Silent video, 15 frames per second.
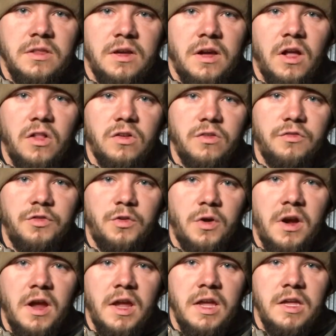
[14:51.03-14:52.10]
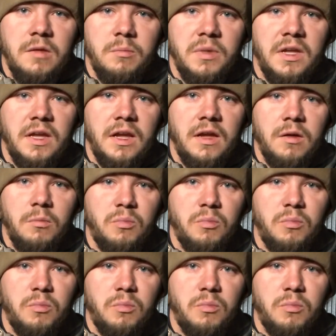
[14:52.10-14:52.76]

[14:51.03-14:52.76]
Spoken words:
color of gray being